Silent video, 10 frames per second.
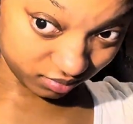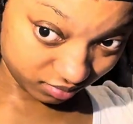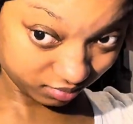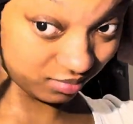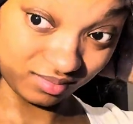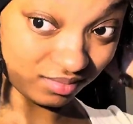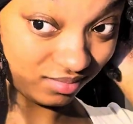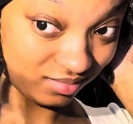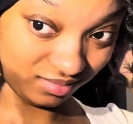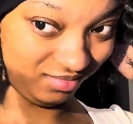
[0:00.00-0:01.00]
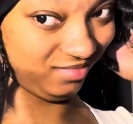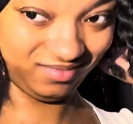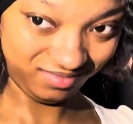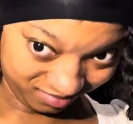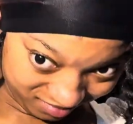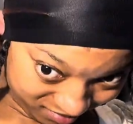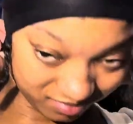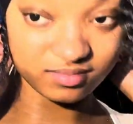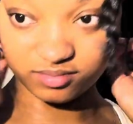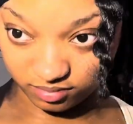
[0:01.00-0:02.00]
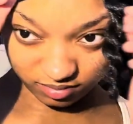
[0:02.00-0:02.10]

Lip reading: Just don't do it. What ended up happening